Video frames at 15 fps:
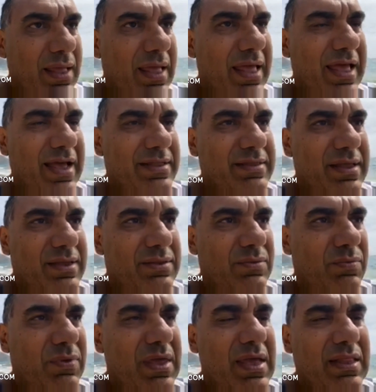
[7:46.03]
And then
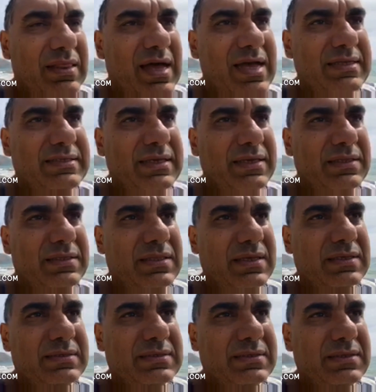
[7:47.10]
realizing
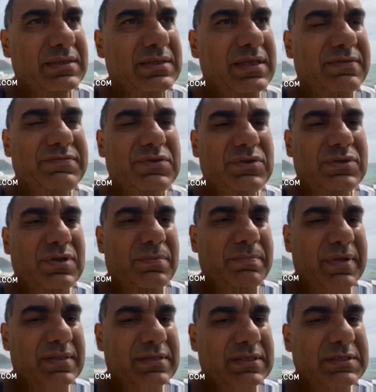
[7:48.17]
this gives you
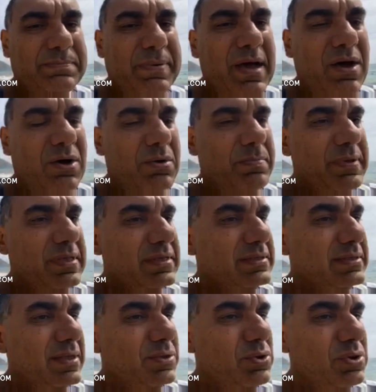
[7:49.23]
tremendous power,
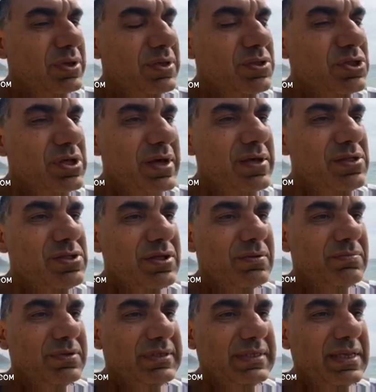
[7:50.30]
because then you can change
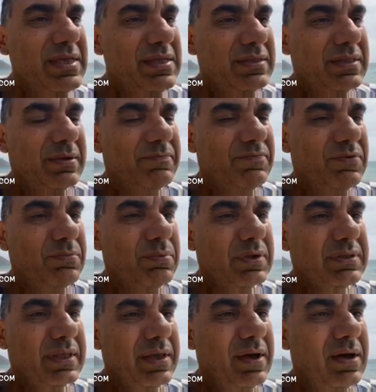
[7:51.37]
them, seeing them for
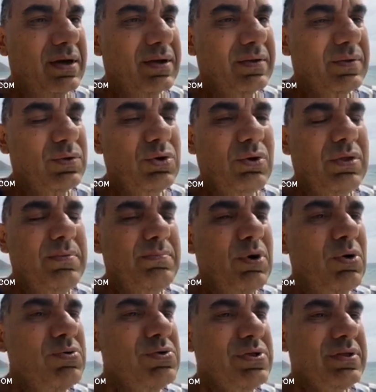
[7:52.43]
what they are. Your
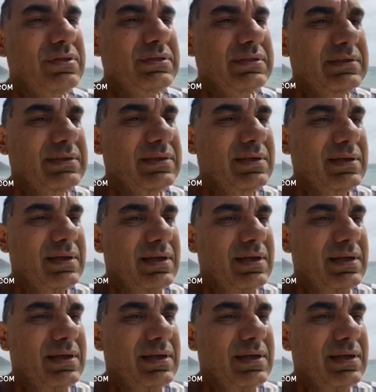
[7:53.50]
emotions.